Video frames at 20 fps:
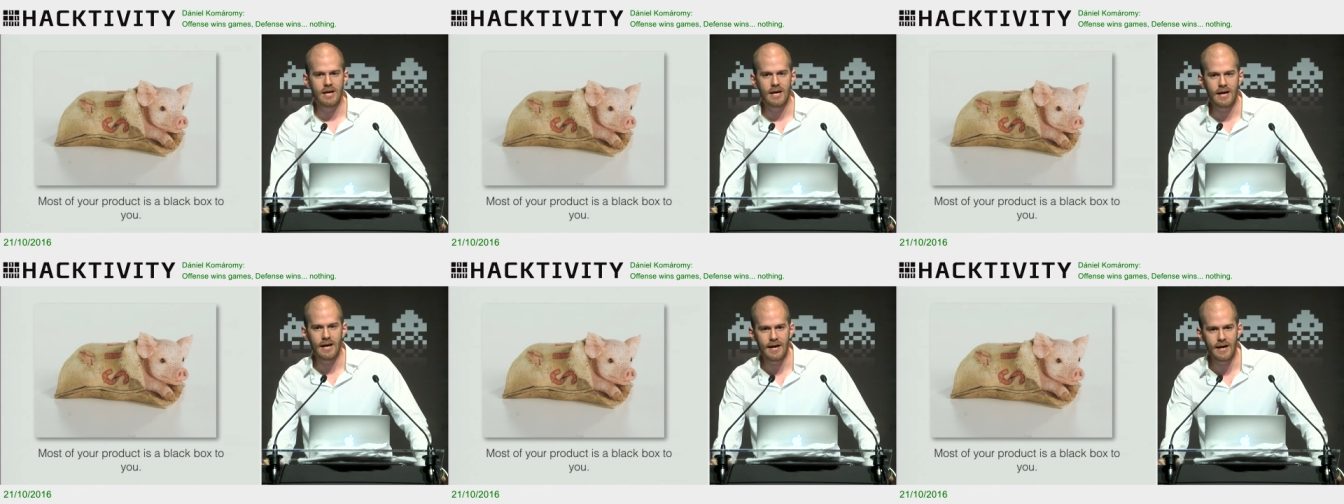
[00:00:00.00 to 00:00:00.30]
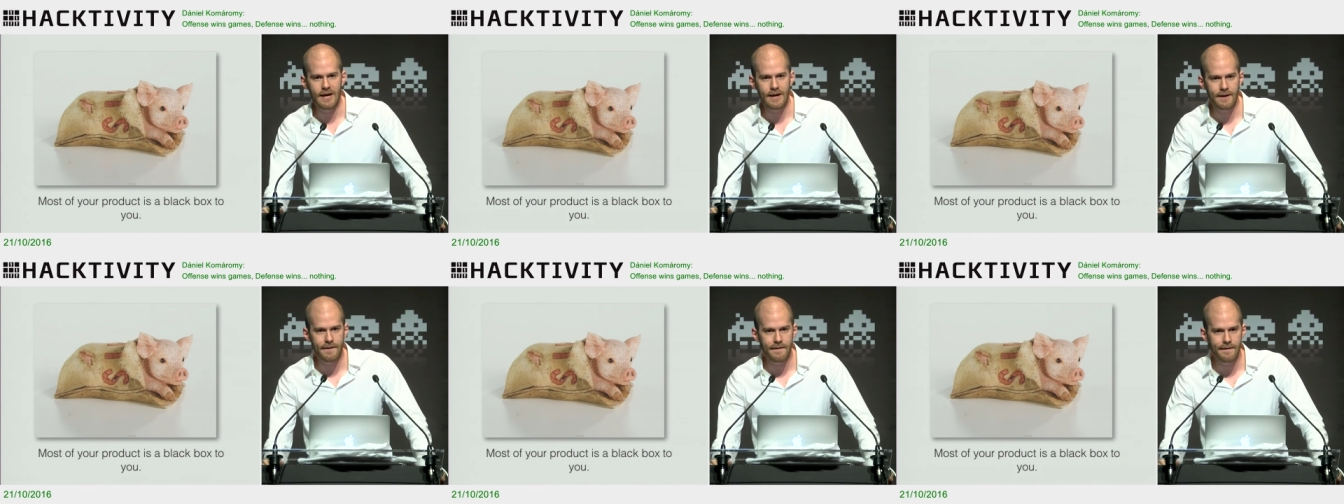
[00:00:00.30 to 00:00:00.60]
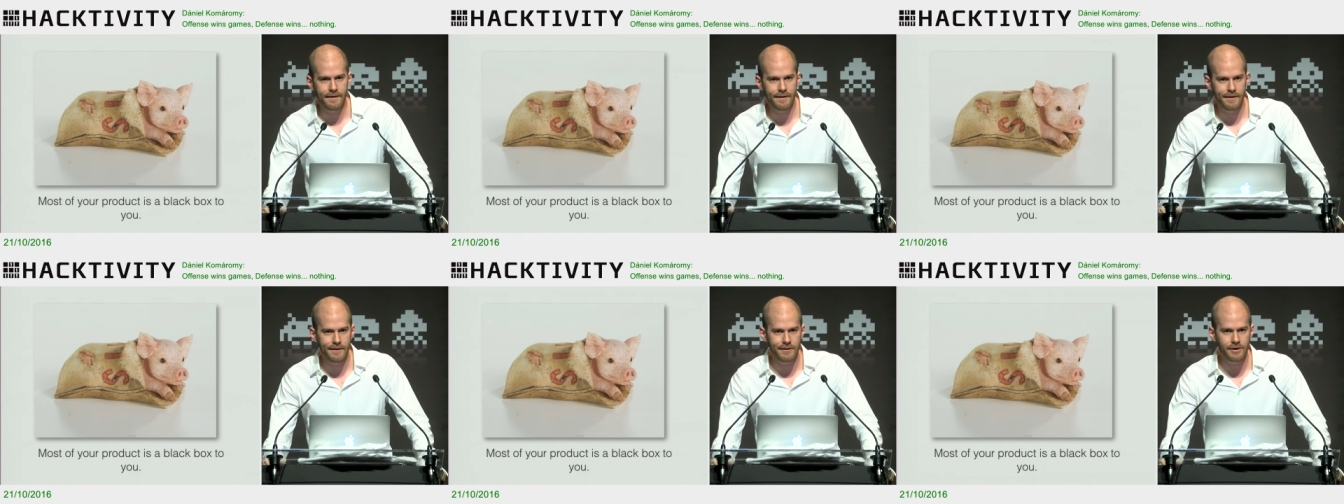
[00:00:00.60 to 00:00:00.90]

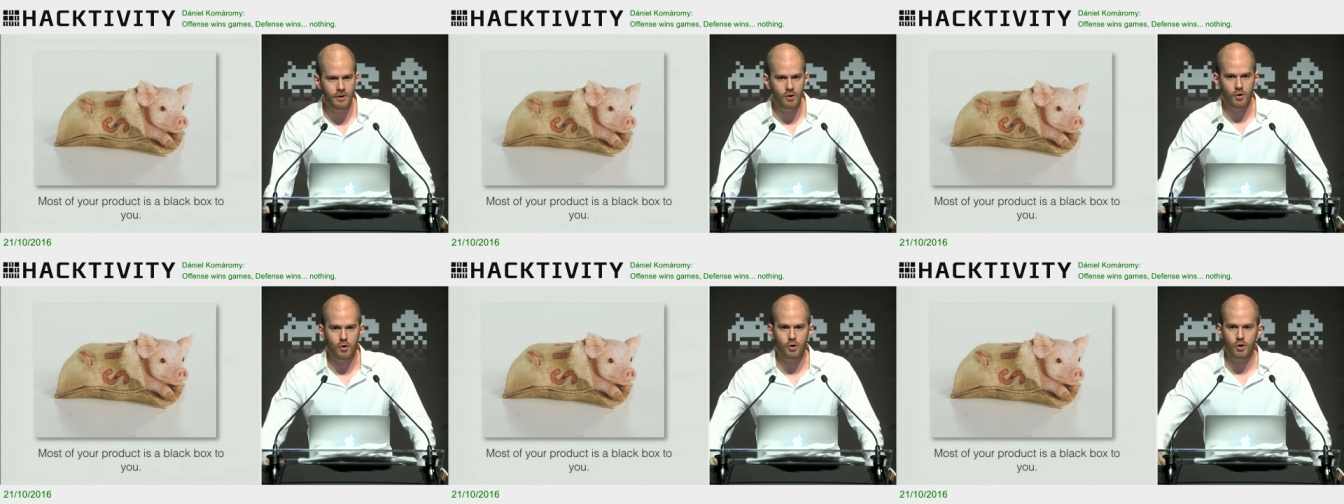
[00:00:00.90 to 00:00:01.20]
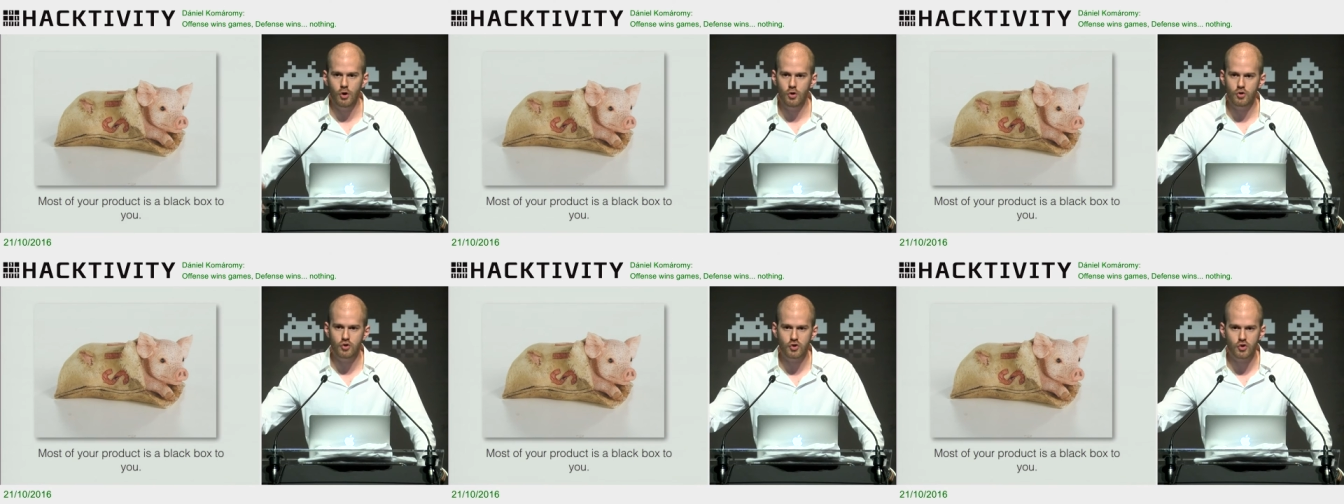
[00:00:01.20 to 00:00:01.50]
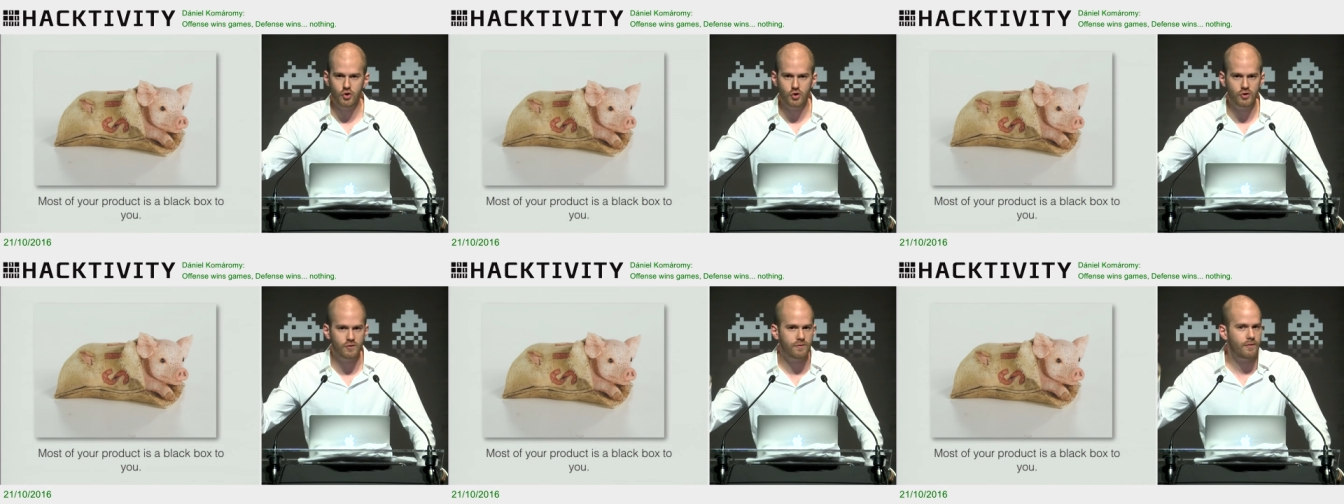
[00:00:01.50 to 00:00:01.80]
closed
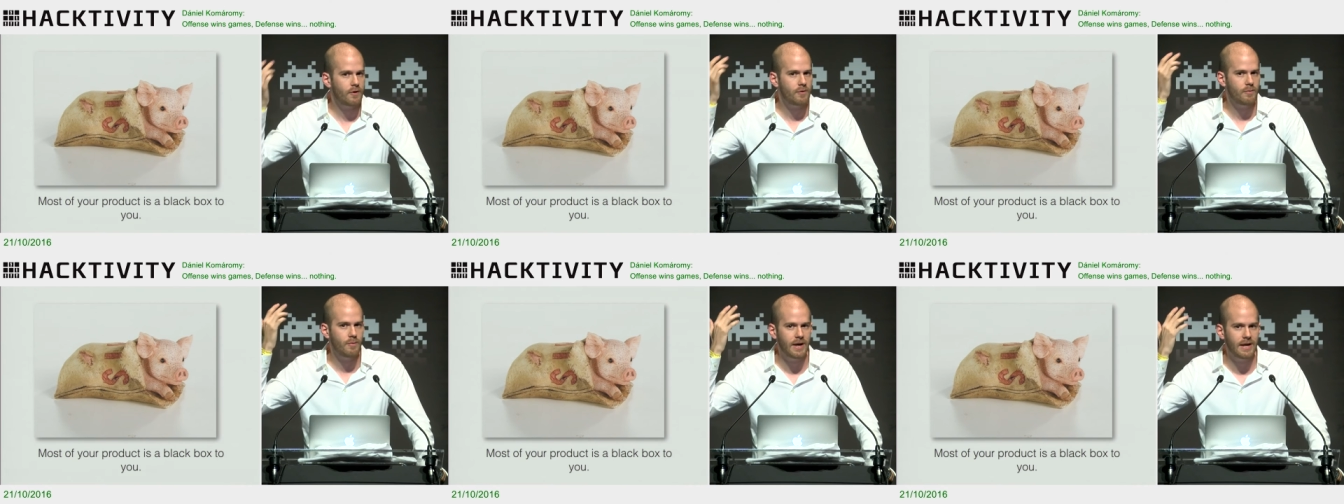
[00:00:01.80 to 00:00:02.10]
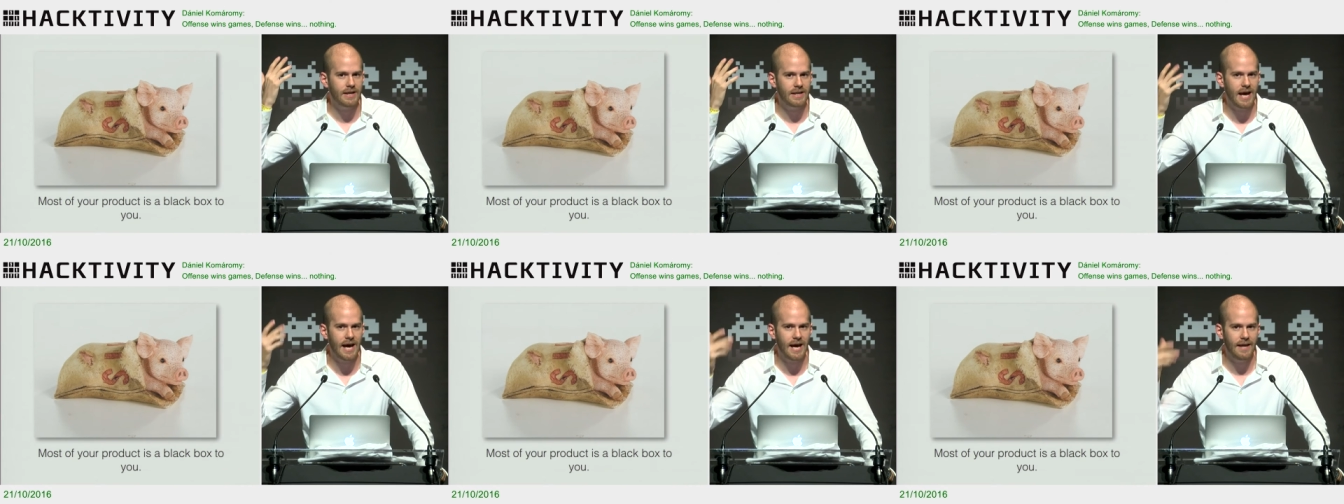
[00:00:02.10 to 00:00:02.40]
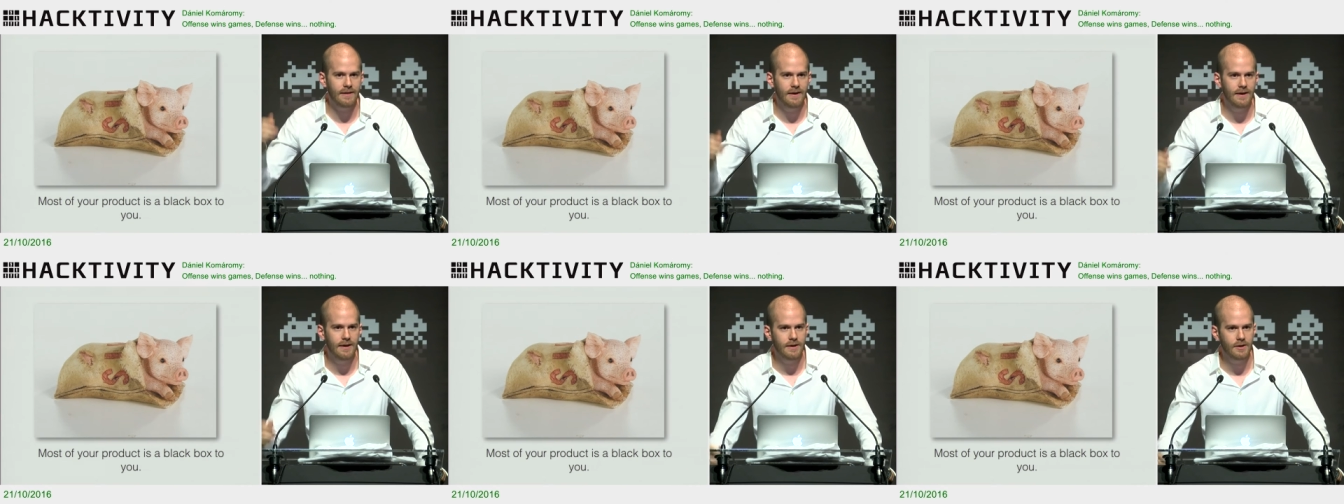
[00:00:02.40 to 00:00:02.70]
source firmware
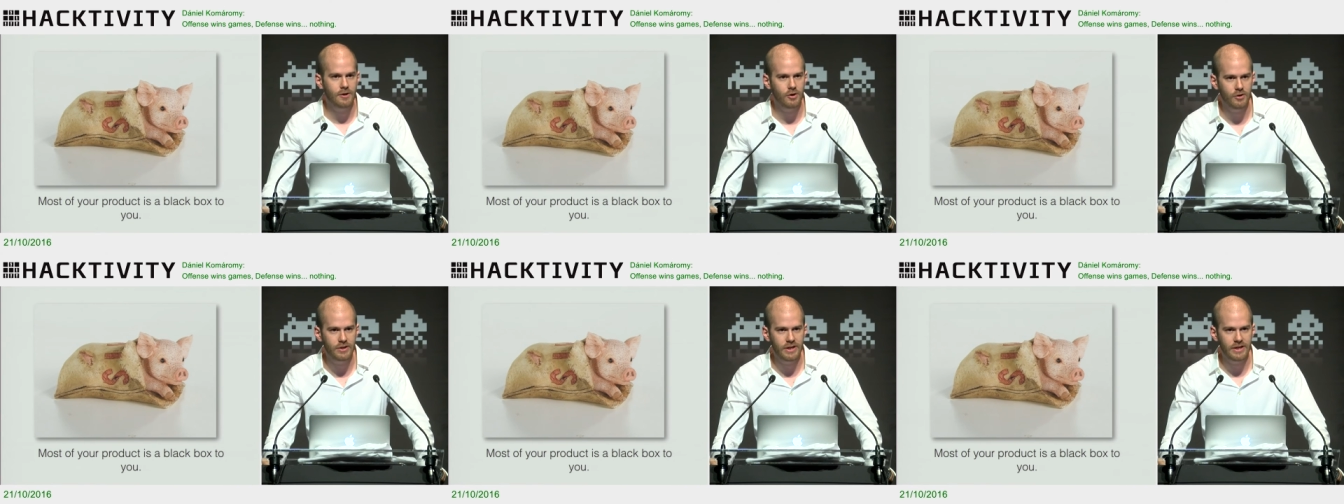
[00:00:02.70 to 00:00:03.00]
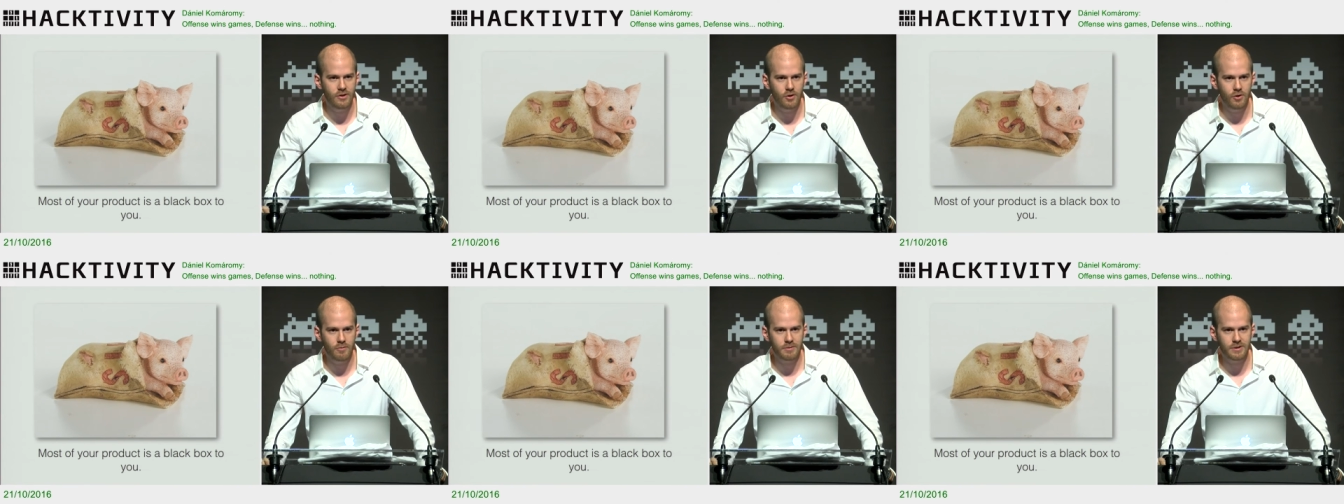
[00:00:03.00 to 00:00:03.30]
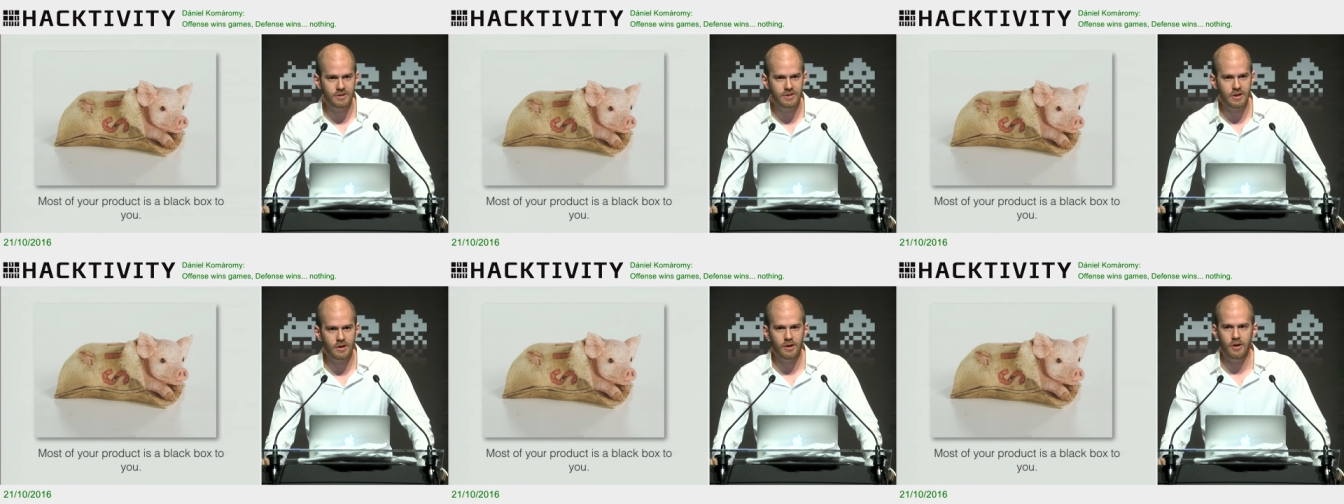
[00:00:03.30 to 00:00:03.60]
that they don't
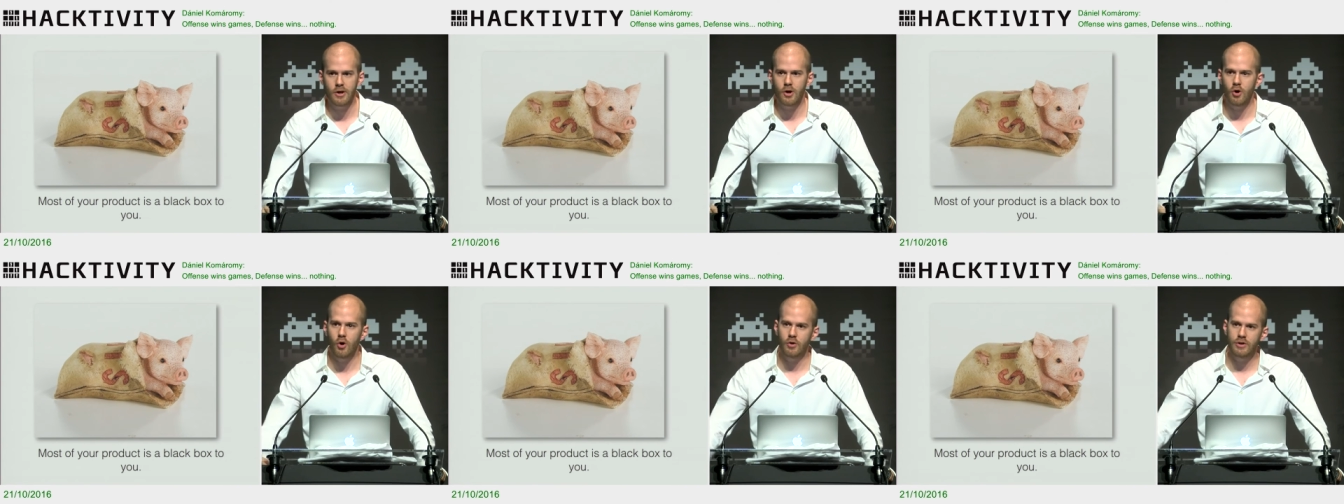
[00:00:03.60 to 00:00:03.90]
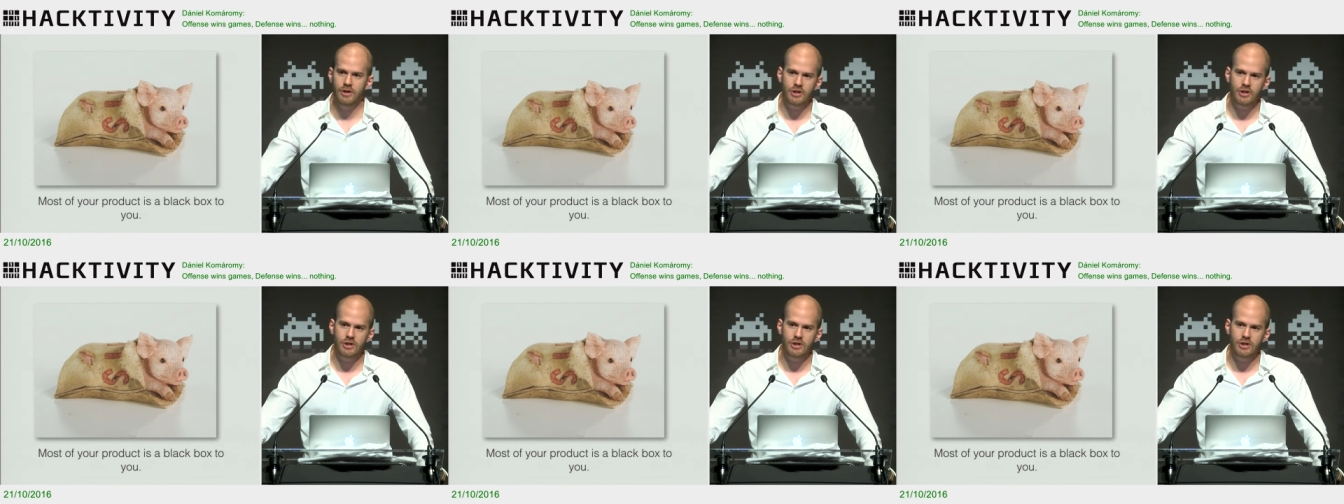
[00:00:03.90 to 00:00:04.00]
particularly own.